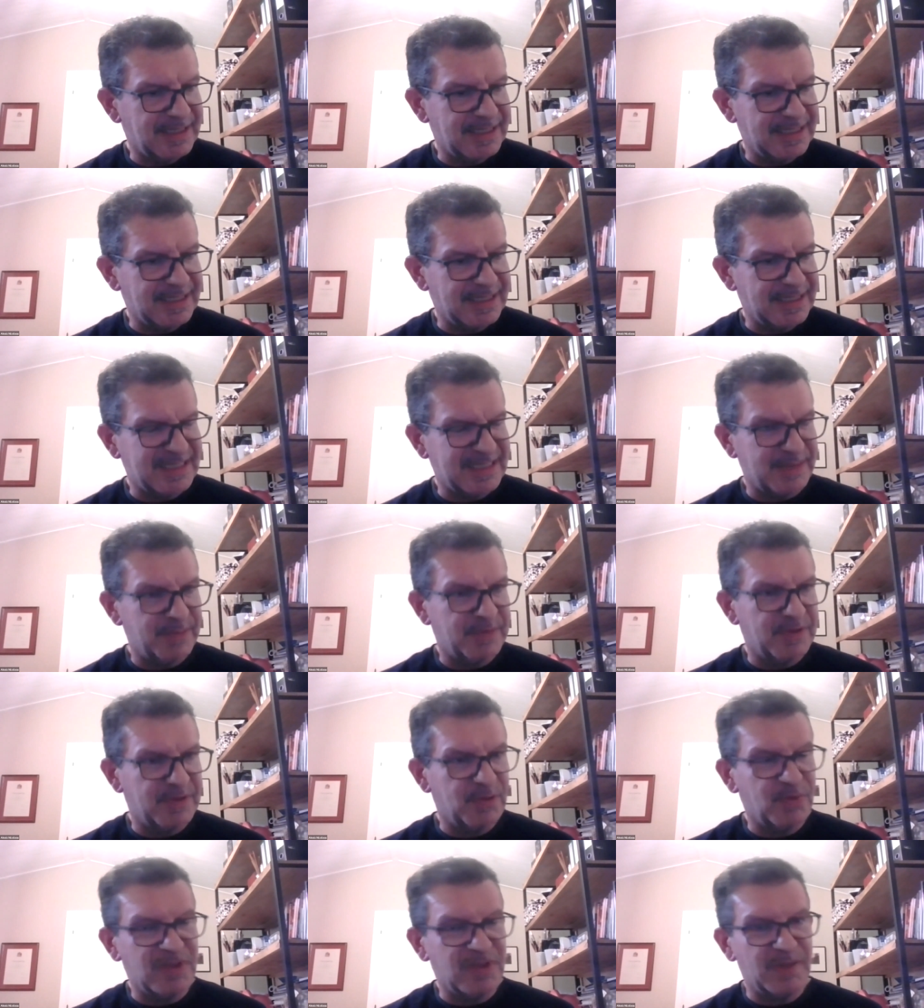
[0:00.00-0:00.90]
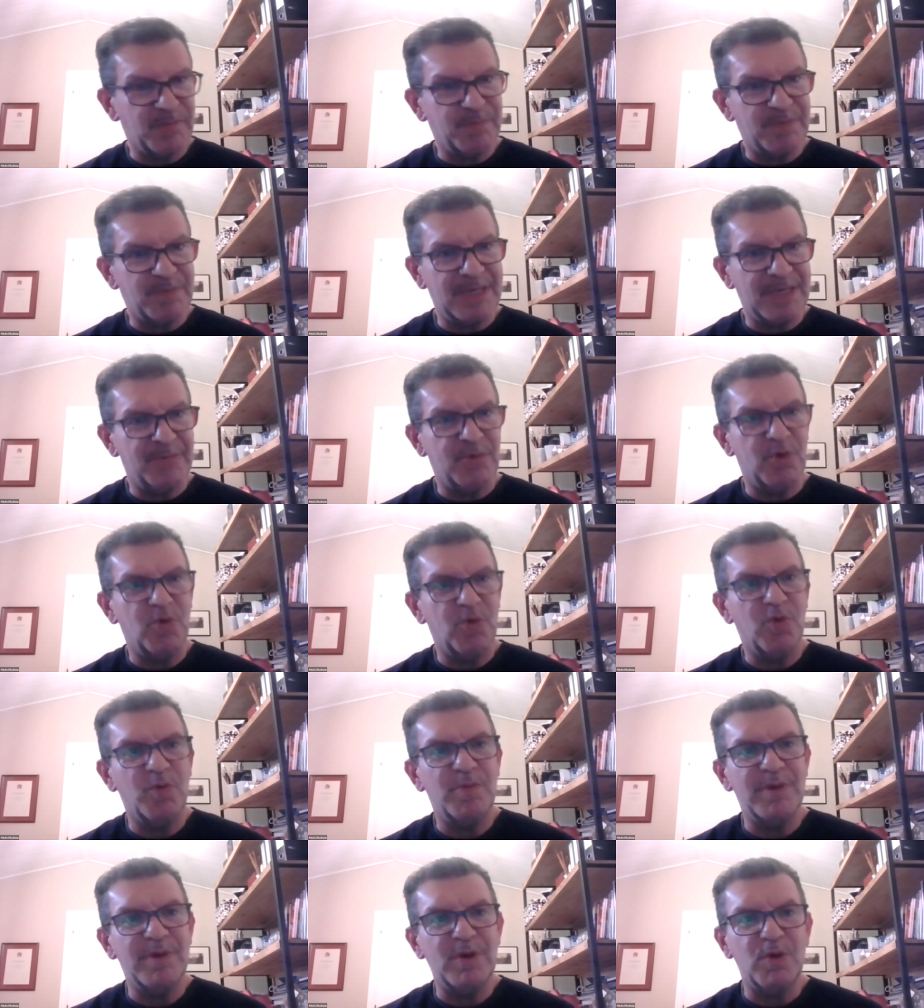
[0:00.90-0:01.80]
something whether people
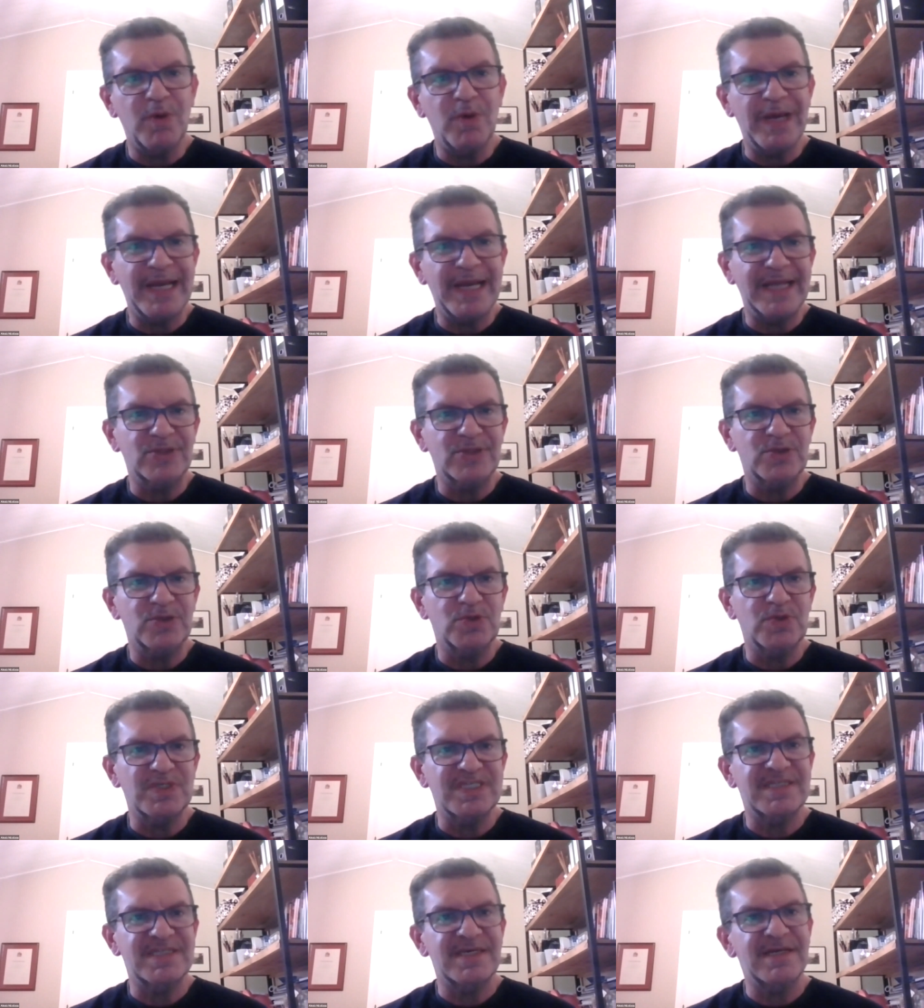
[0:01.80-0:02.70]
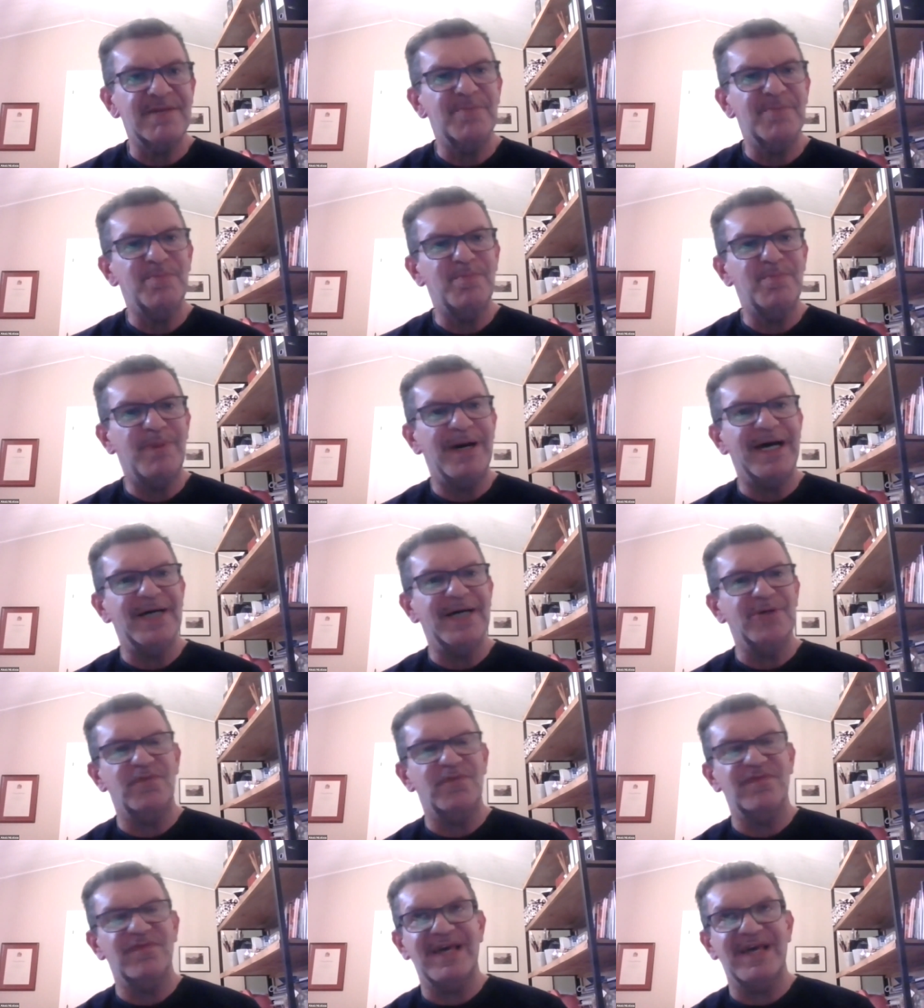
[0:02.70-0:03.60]
will be willing to sell part
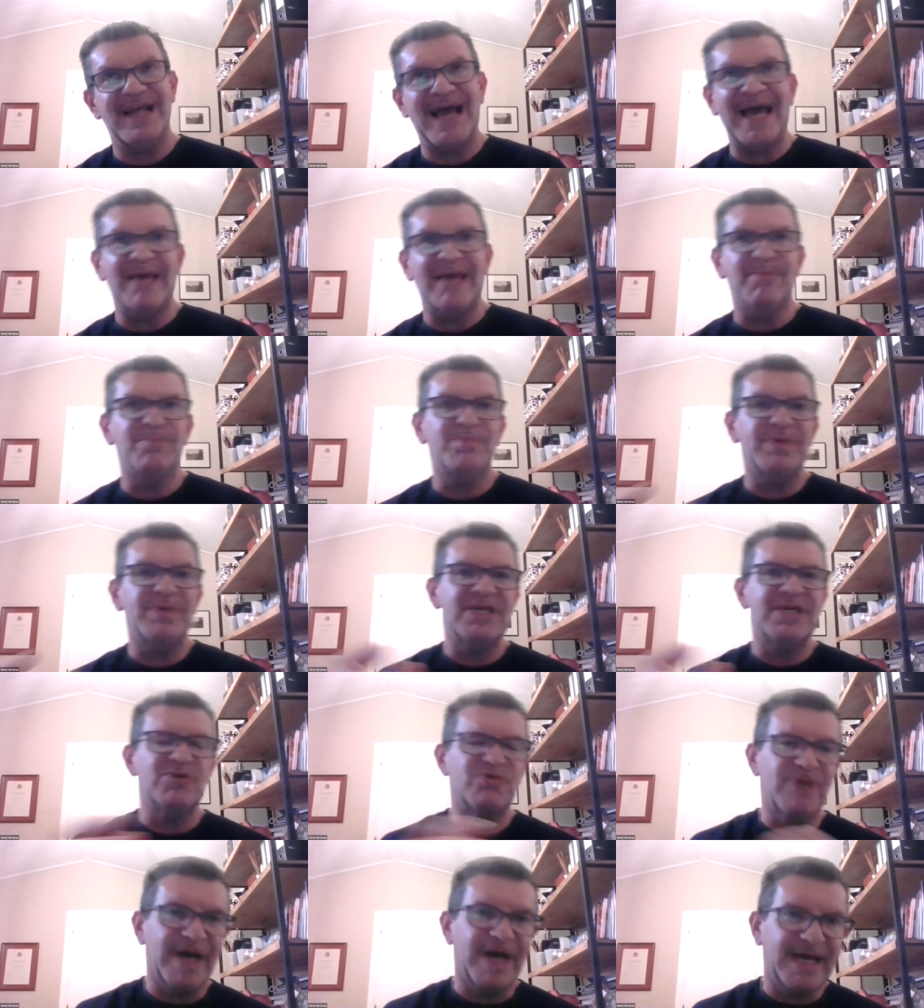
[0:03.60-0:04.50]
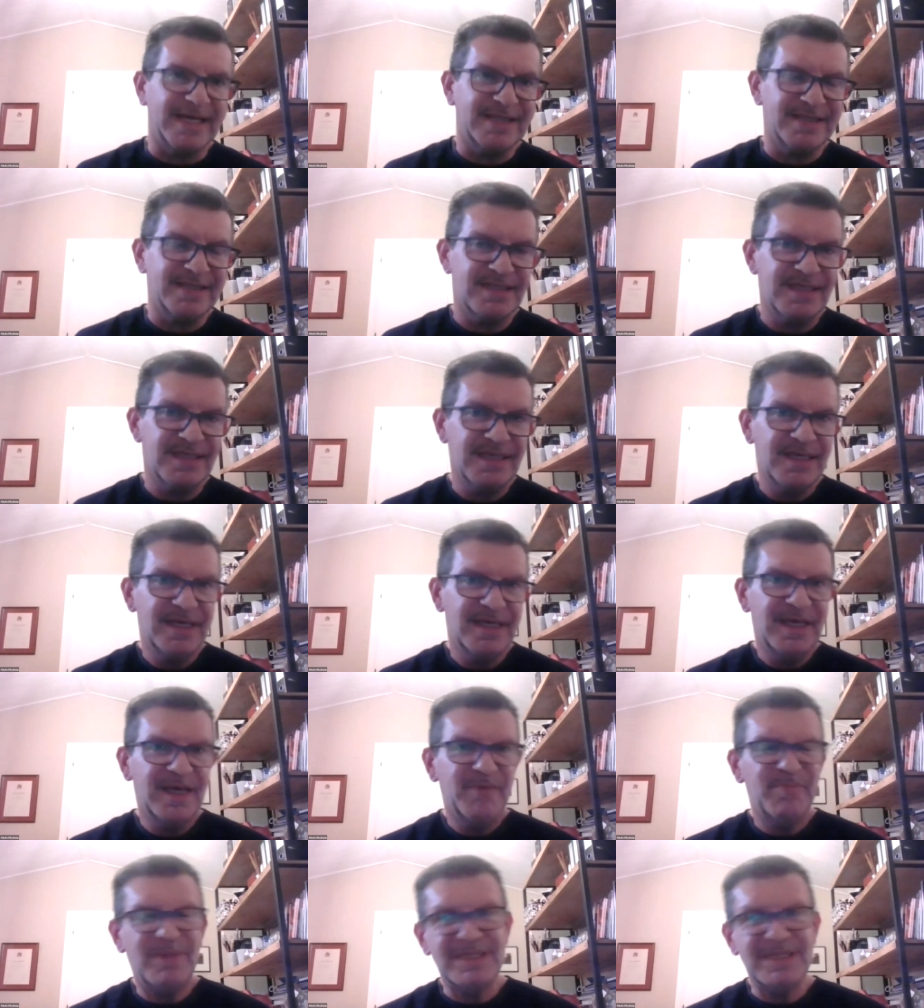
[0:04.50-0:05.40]
of their IP right,
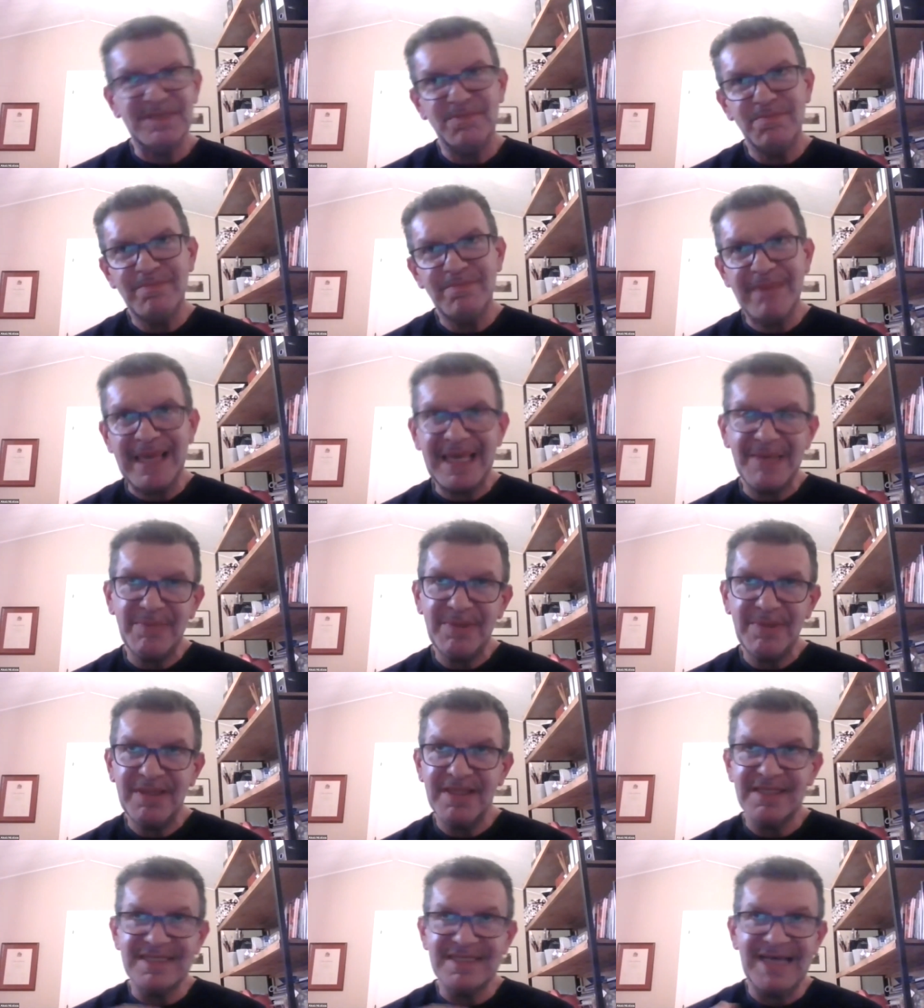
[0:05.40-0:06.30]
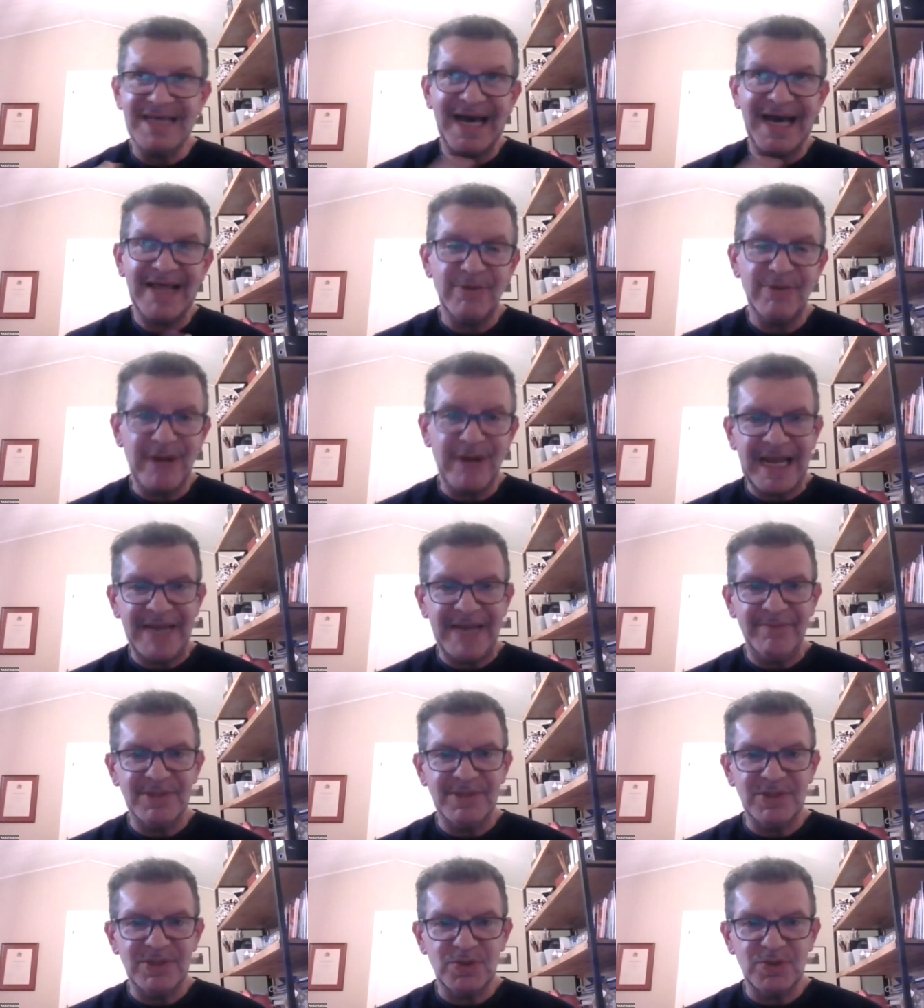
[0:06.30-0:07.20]
but maybe there's other
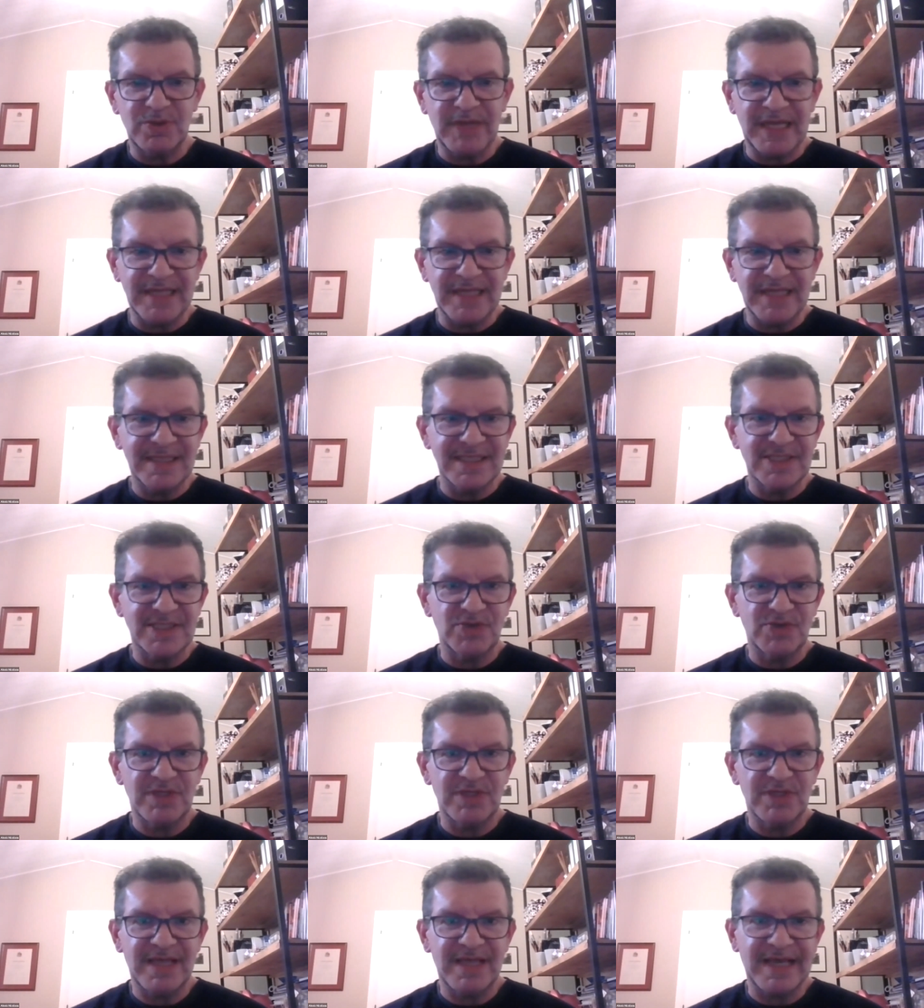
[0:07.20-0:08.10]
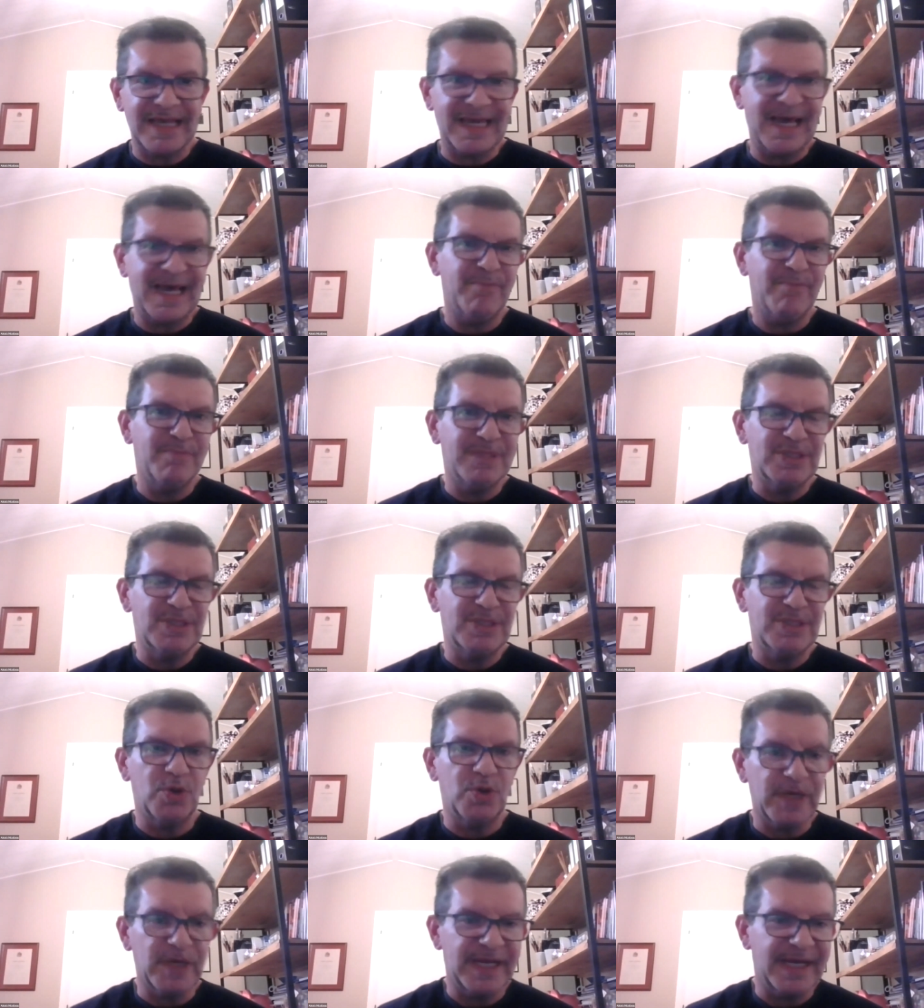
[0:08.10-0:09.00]
elements to the industry that can be
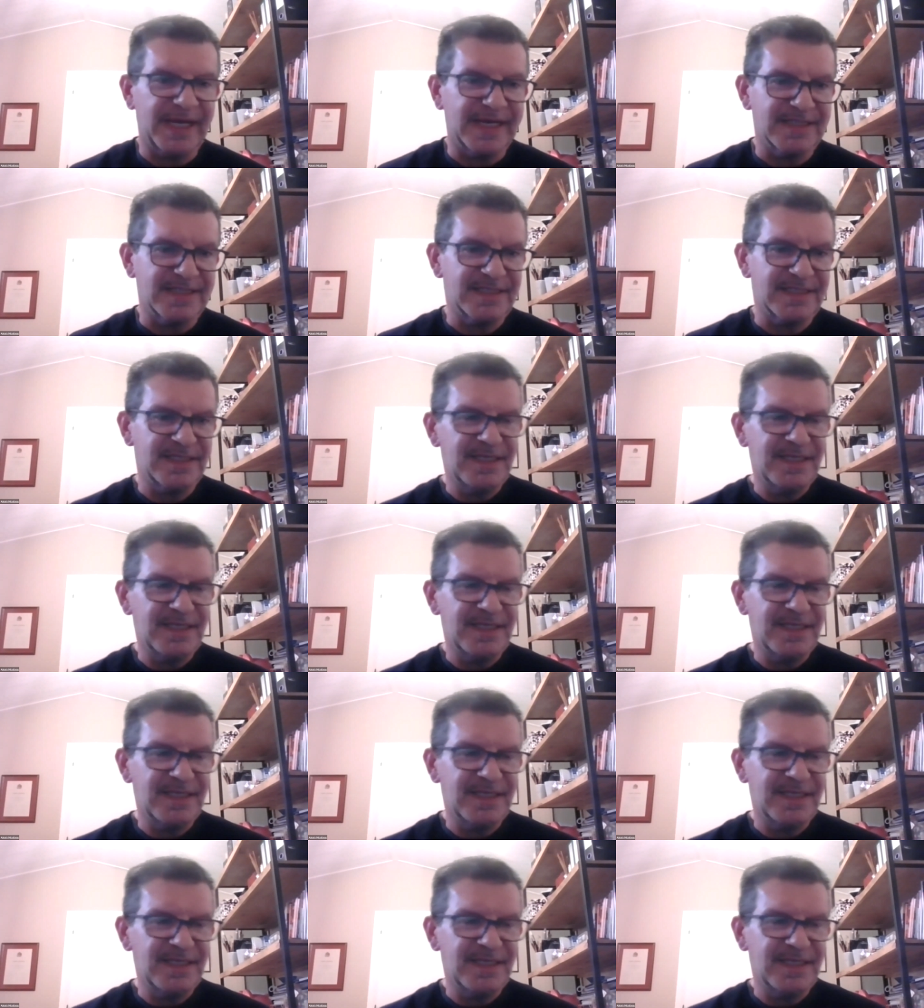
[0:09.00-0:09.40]
tokenized,